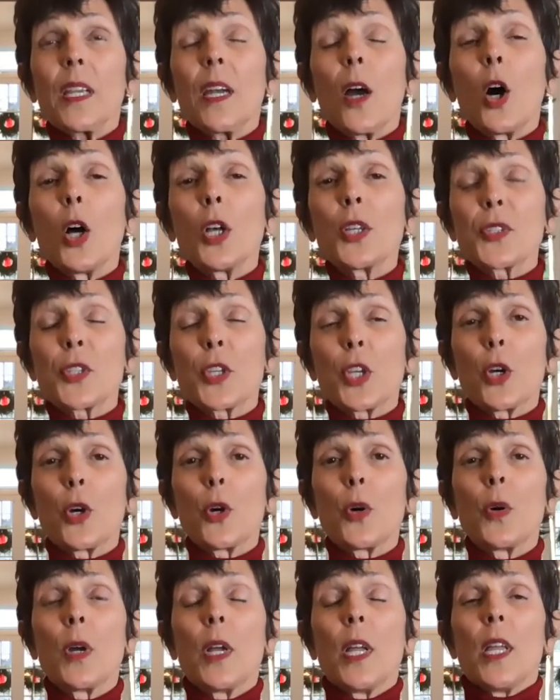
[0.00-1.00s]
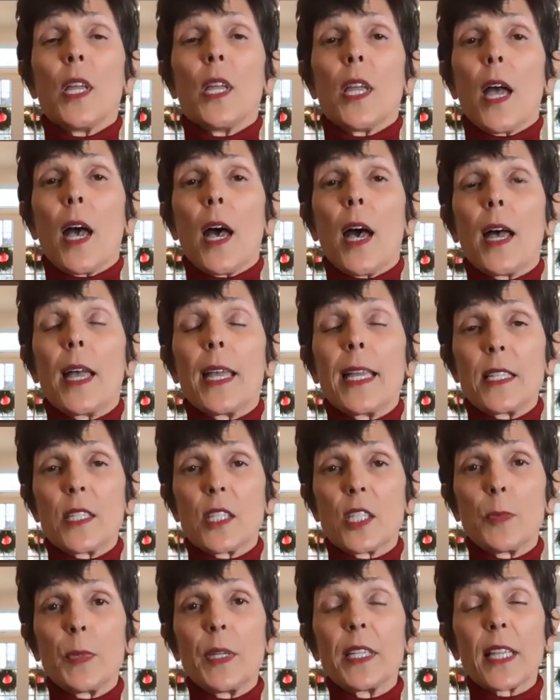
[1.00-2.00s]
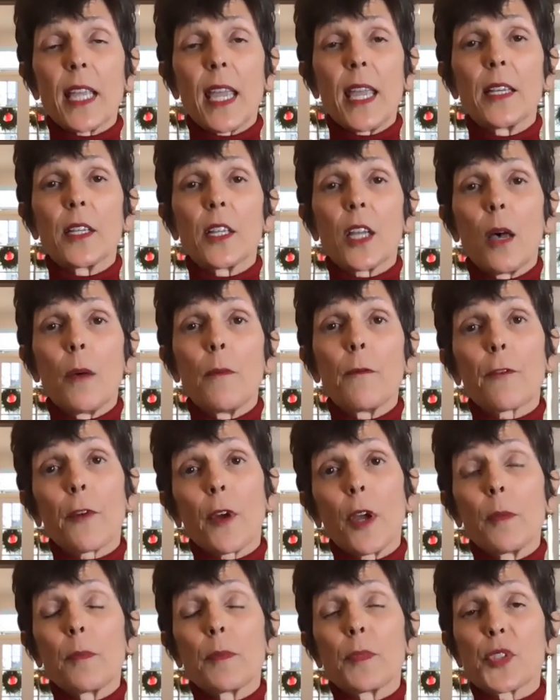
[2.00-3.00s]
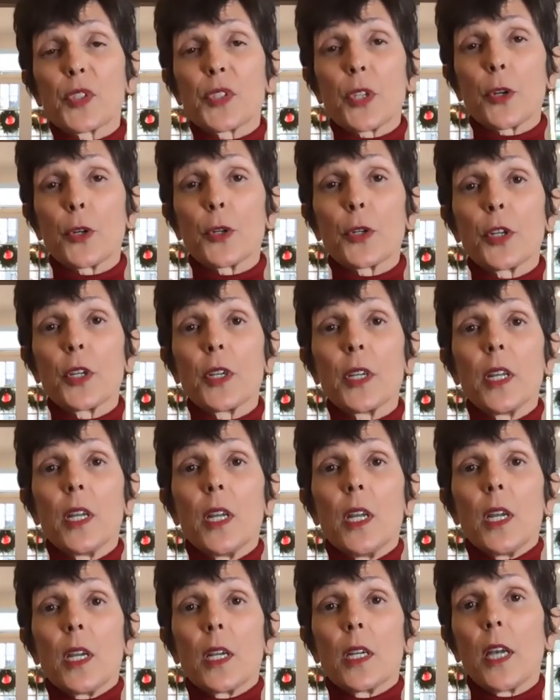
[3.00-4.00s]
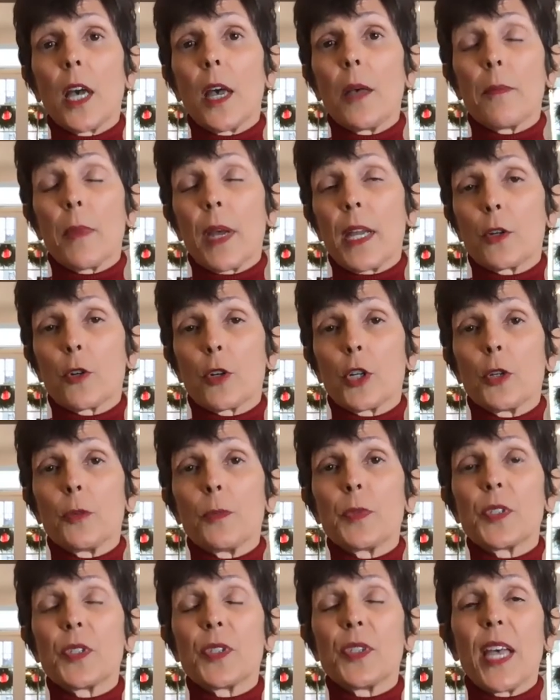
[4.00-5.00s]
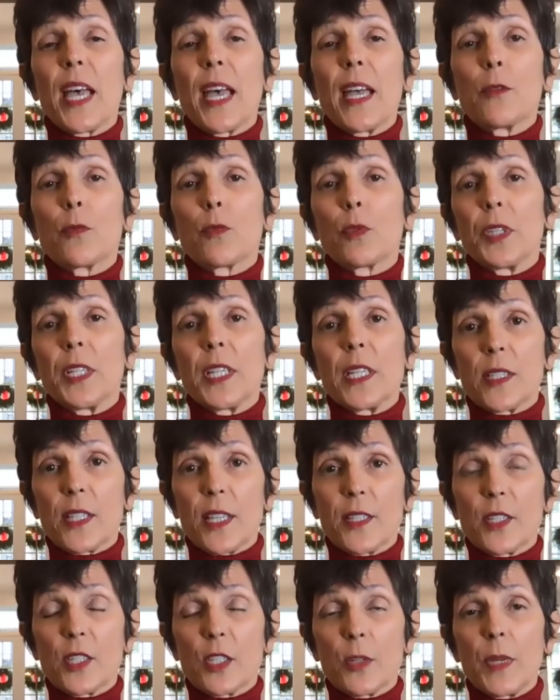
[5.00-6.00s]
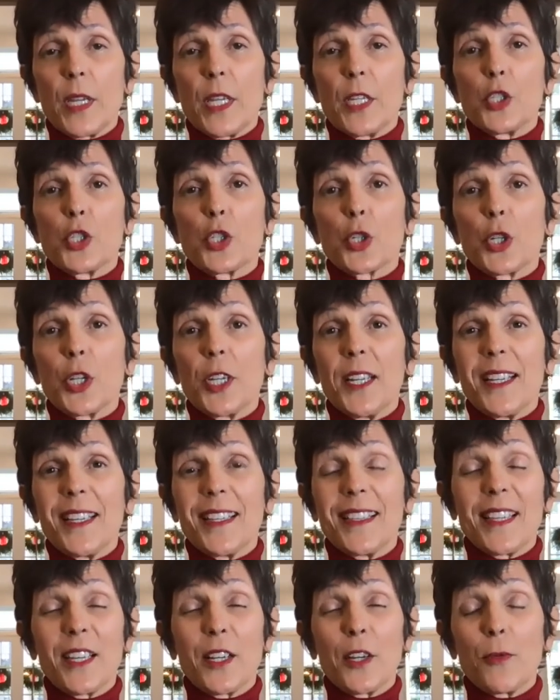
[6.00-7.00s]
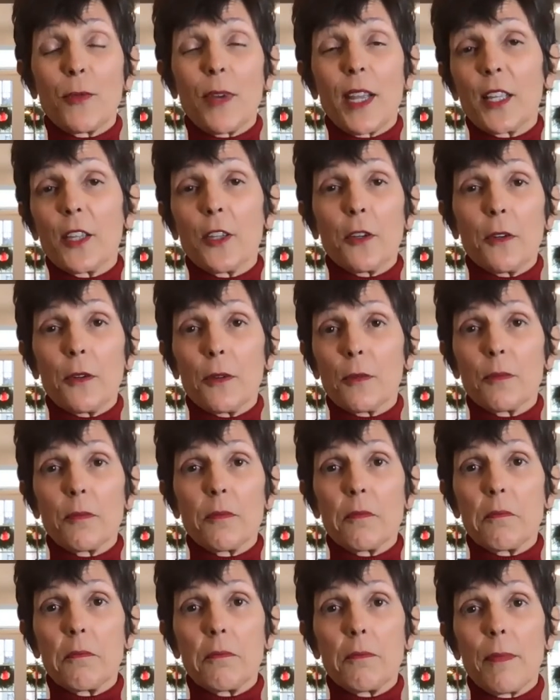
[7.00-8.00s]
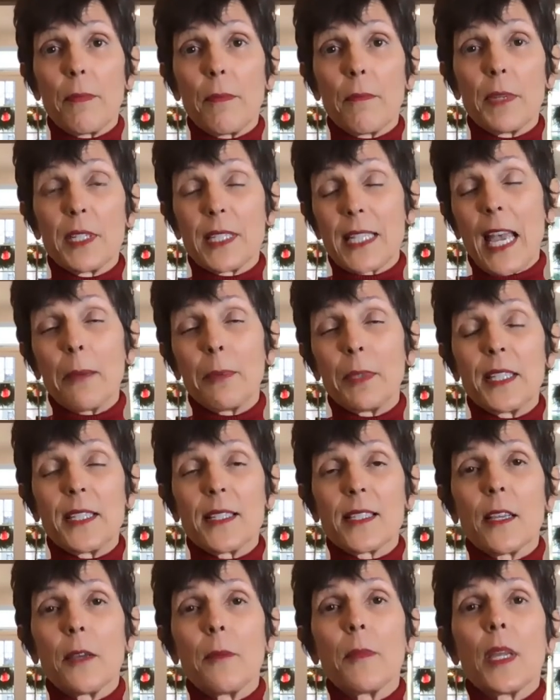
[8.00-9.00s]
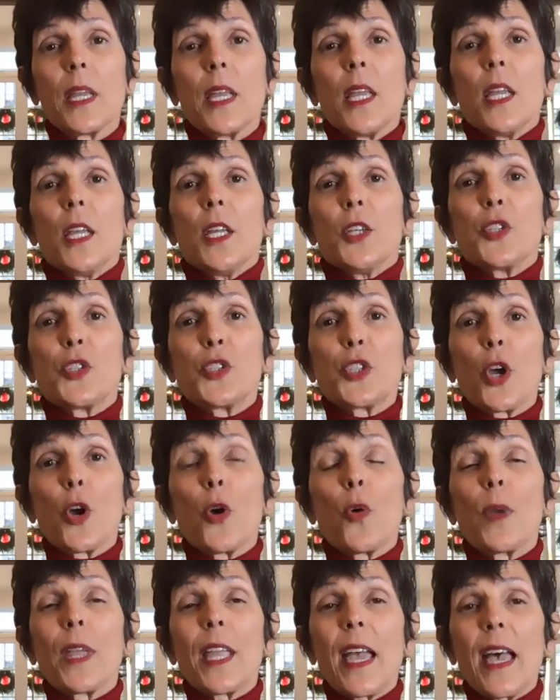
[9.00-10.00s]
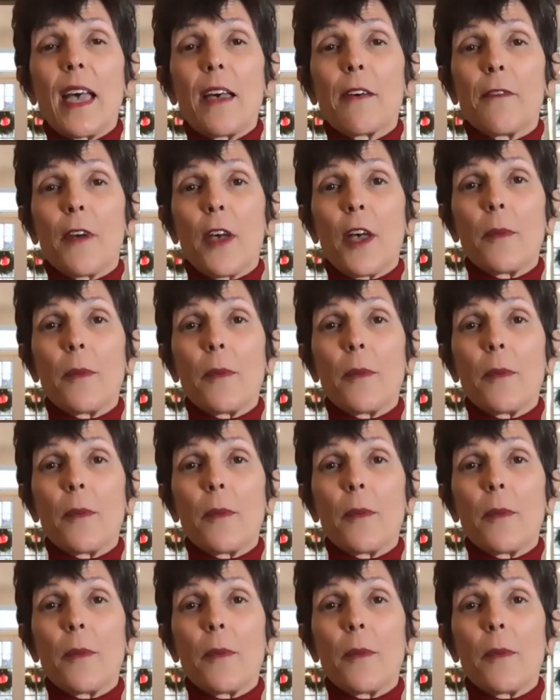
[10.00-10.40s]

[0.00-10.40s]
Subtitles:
Also, histamine can come from certain gut microbes that release histamine during their regular metabolism. So we have